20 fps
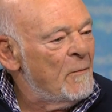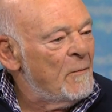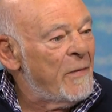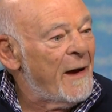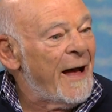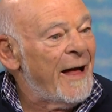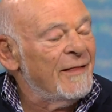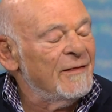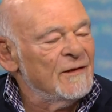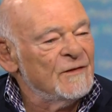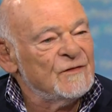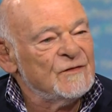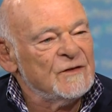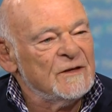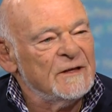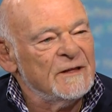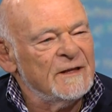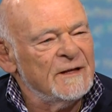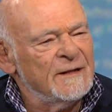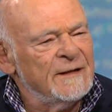
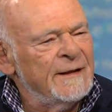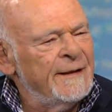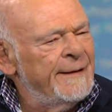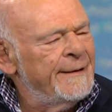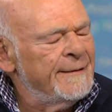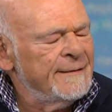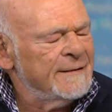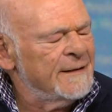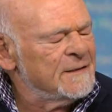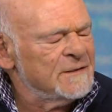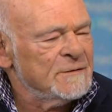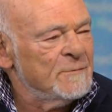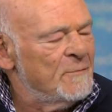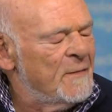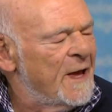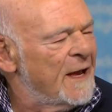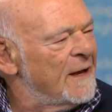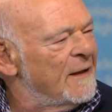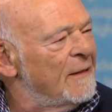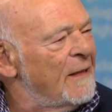policy that doesn't
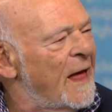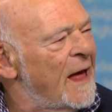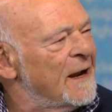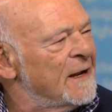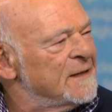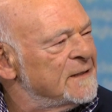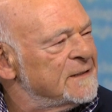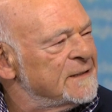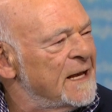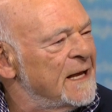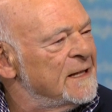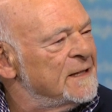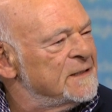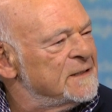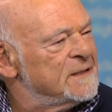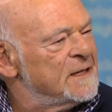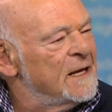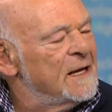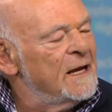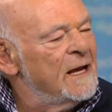make a lot of
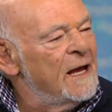sense,